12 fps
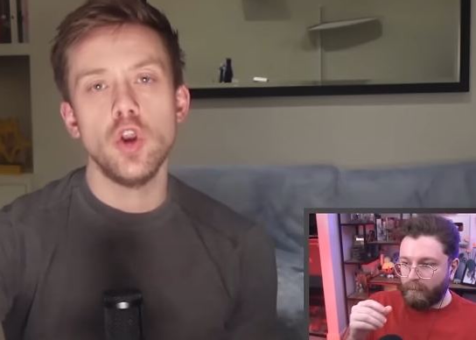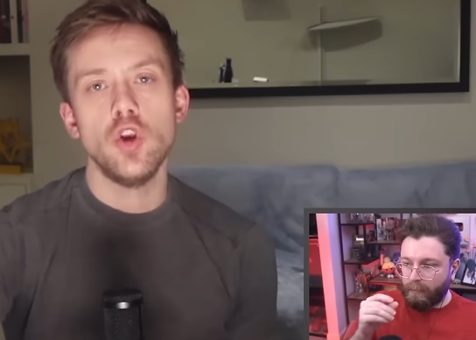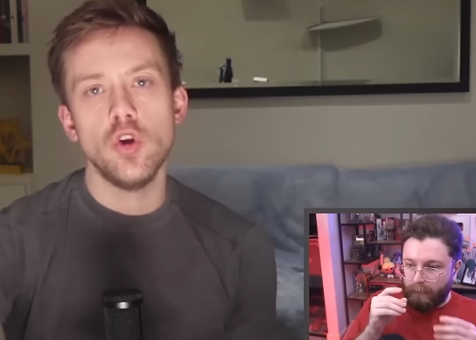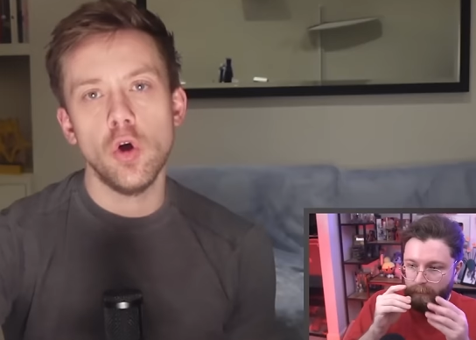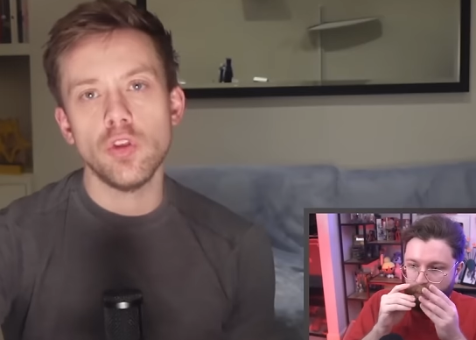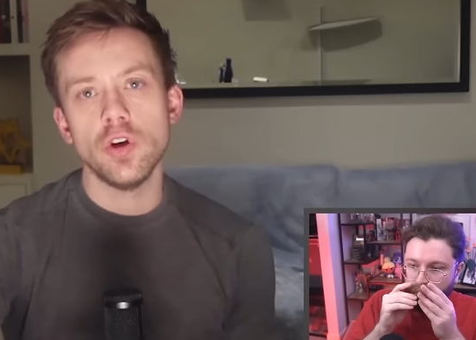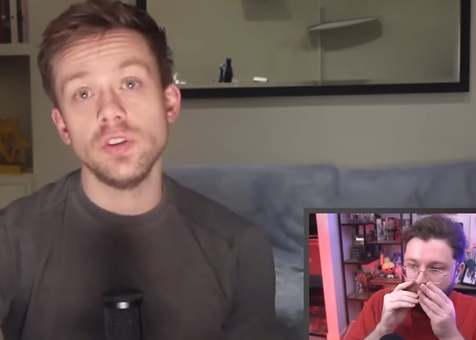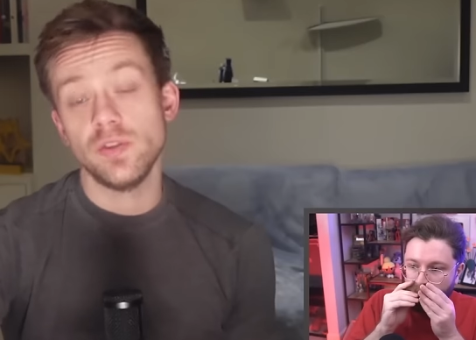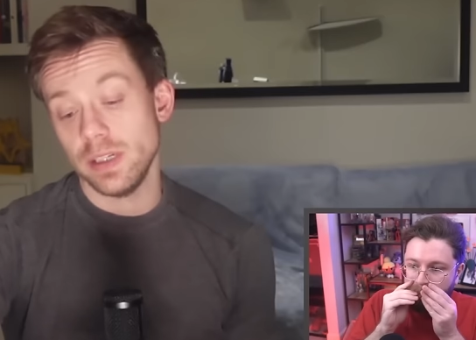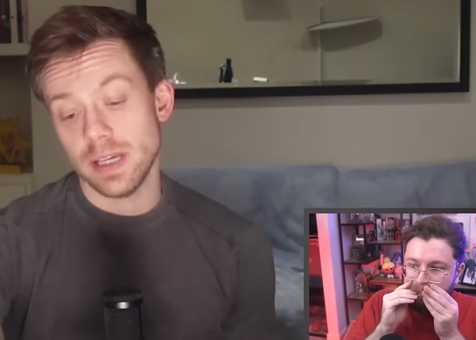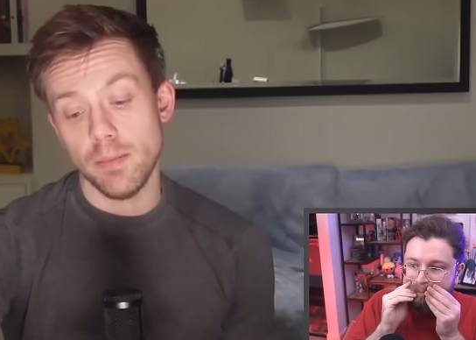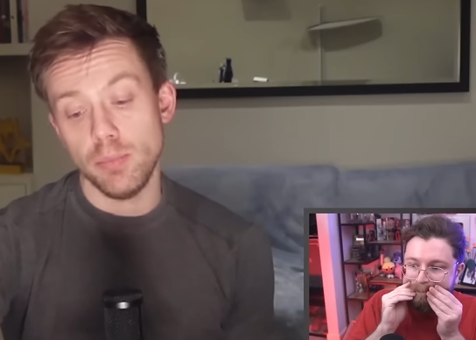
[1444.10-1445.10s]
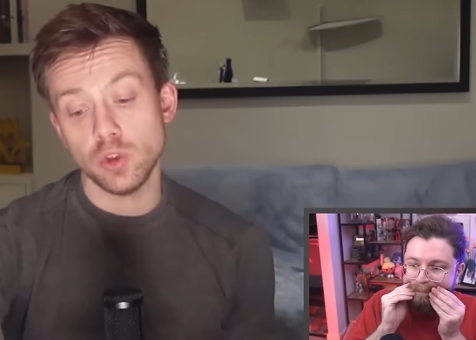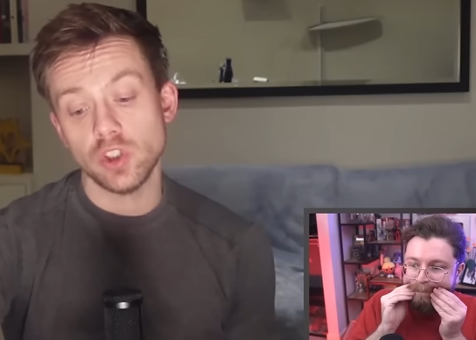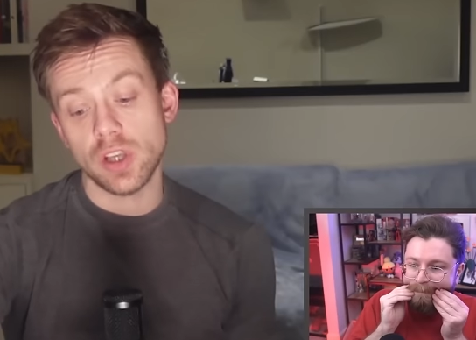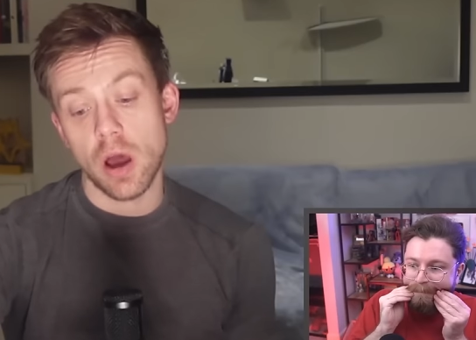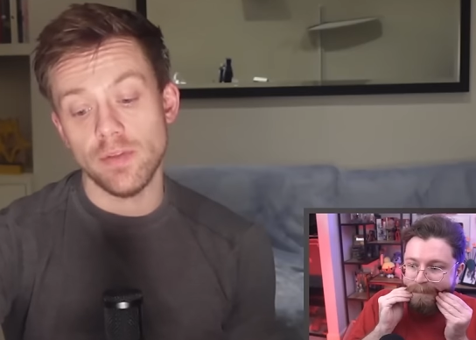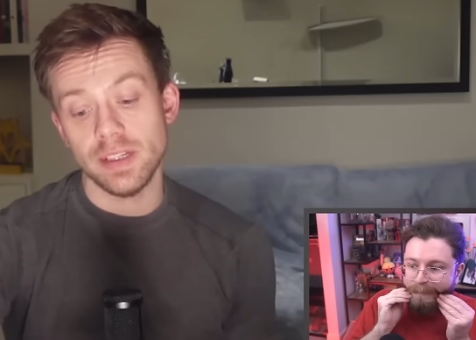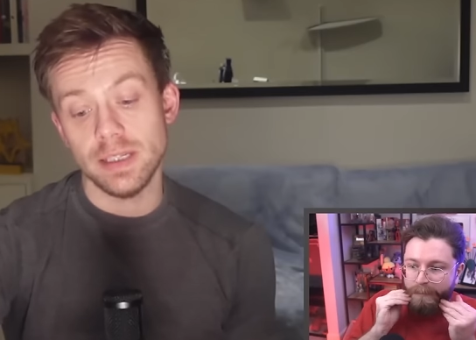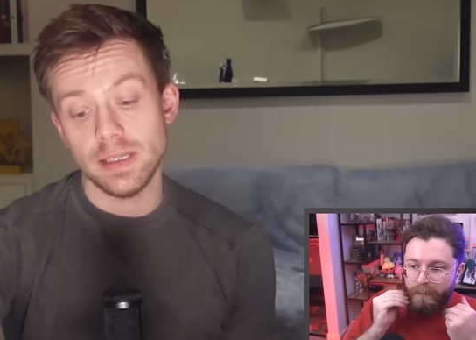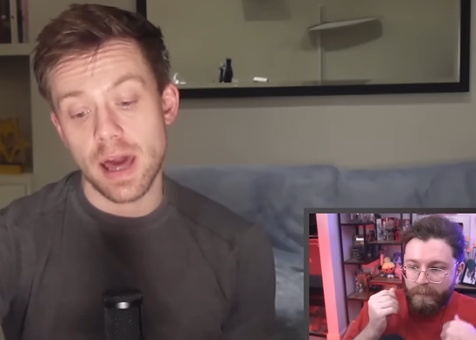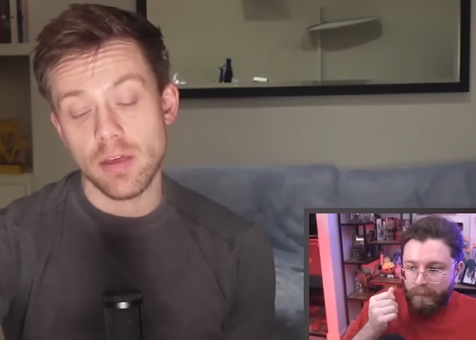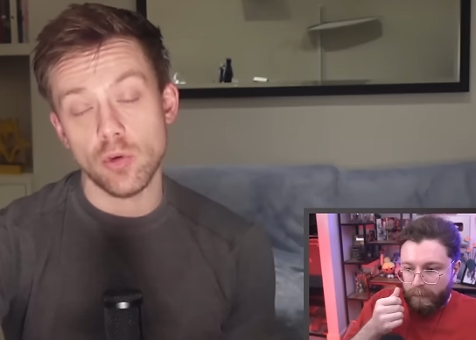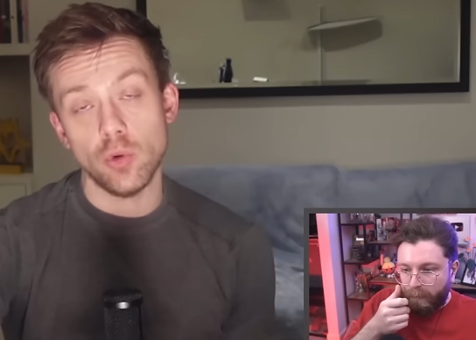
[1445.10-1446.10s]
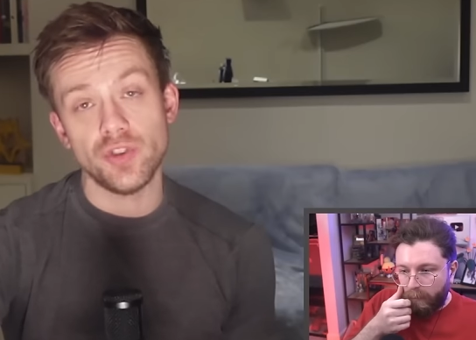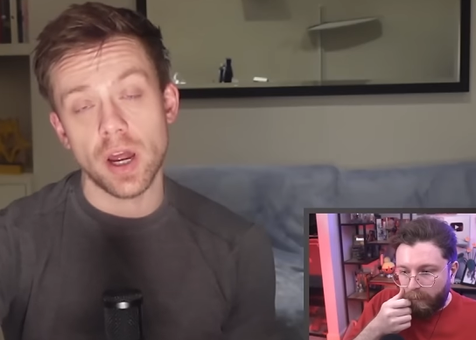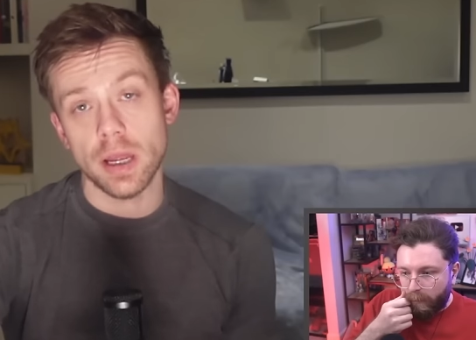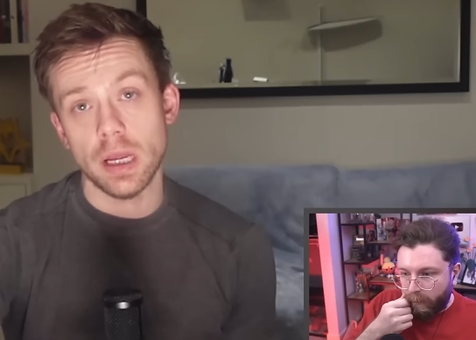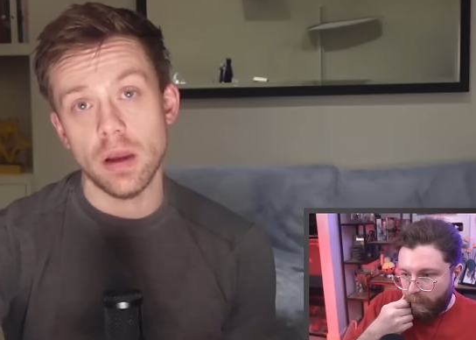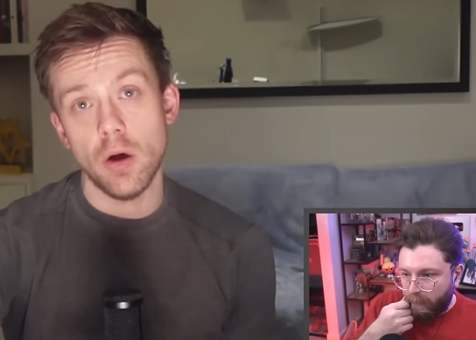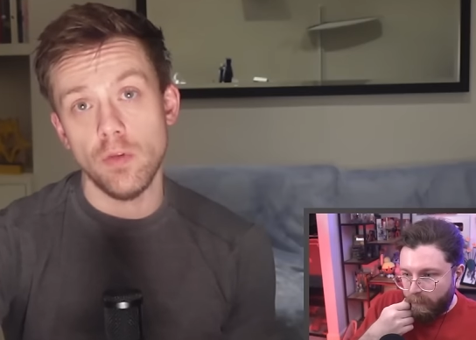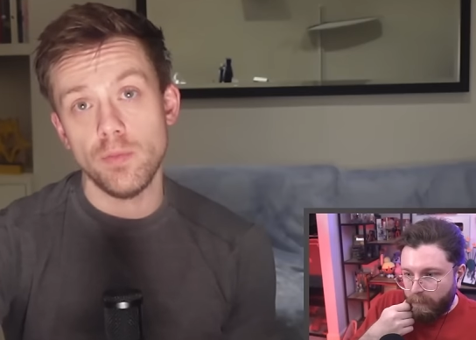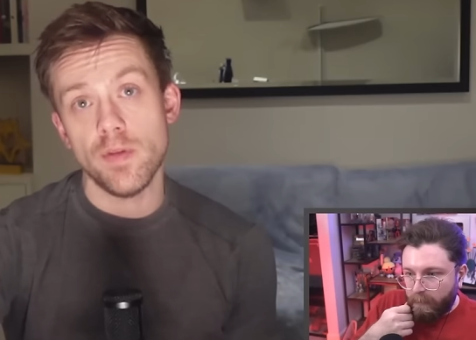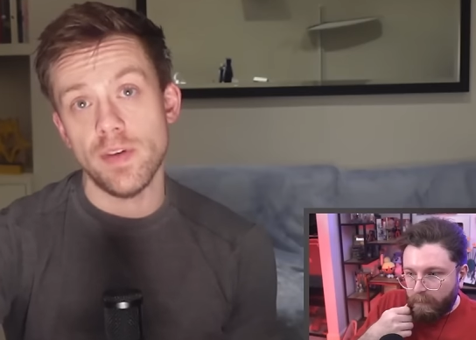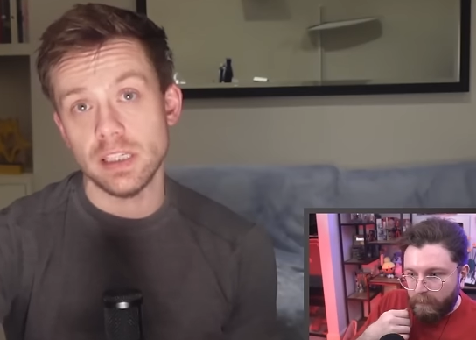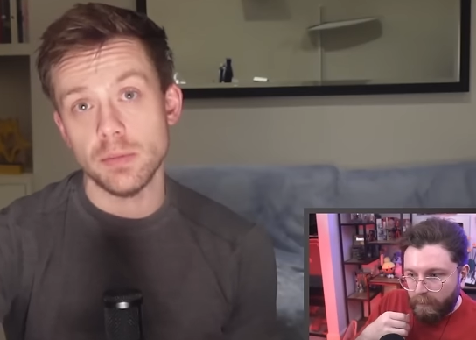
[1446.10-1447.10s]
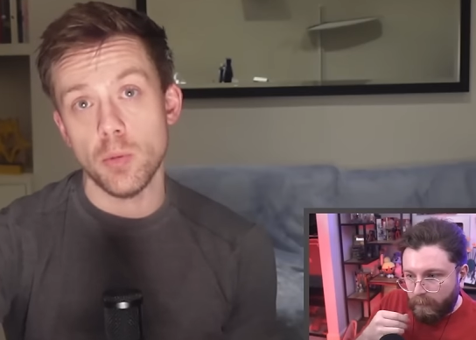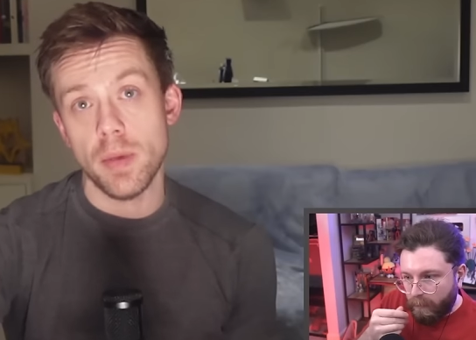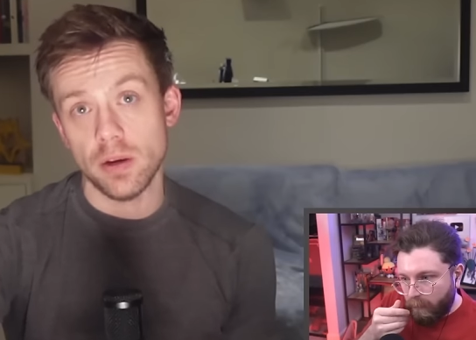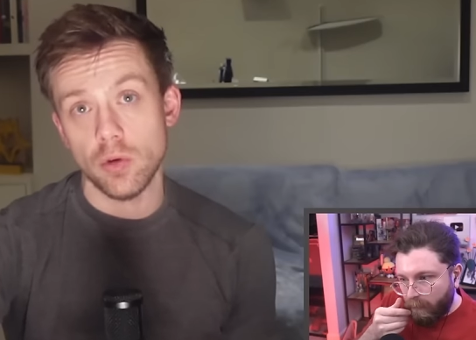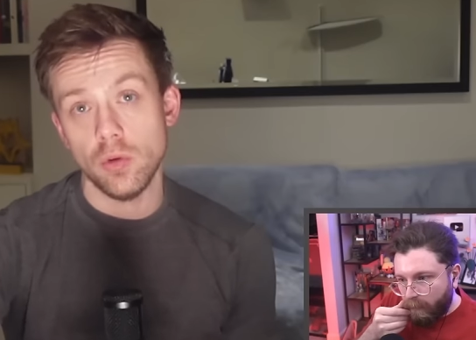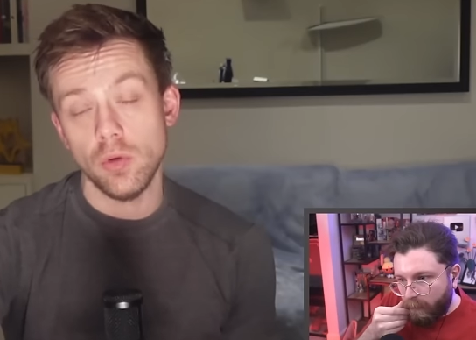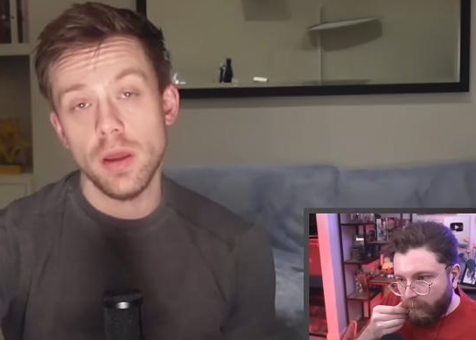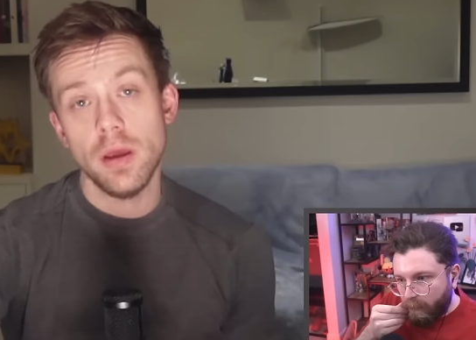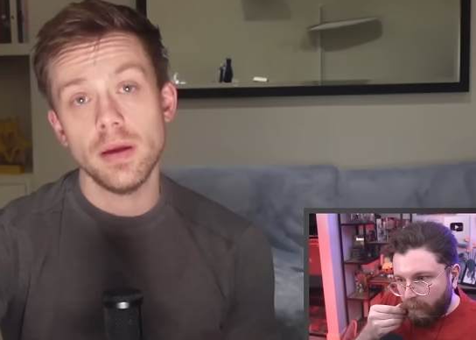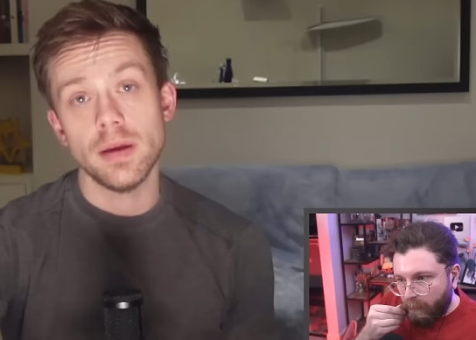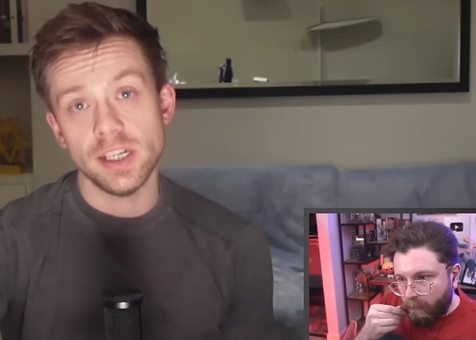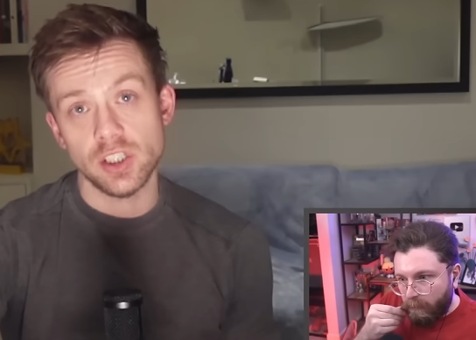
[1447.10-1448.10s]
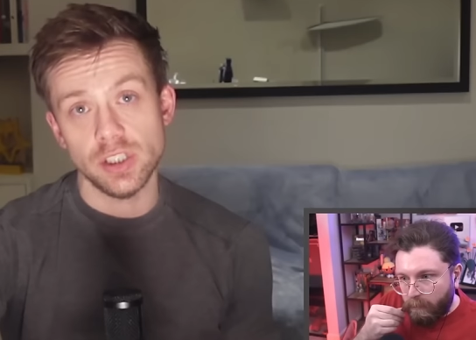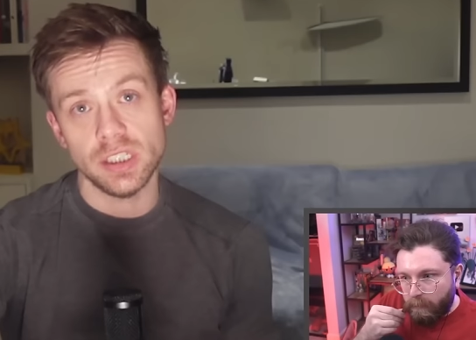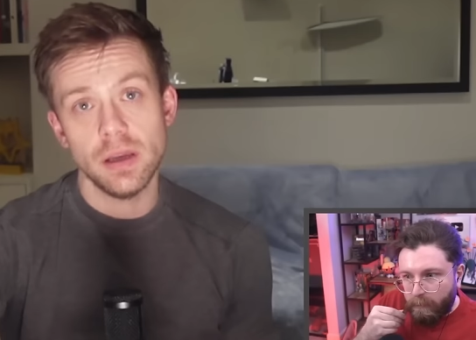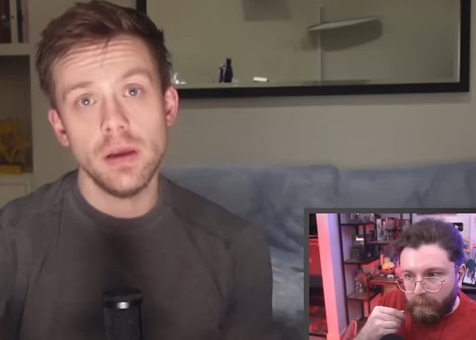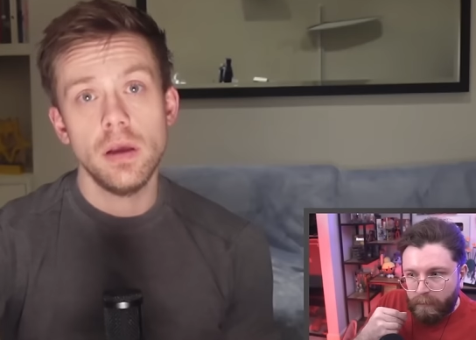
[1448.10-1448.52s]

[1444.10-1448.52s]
Speaker 1: not those, for example, starving to death or dying of preventable medical conditions.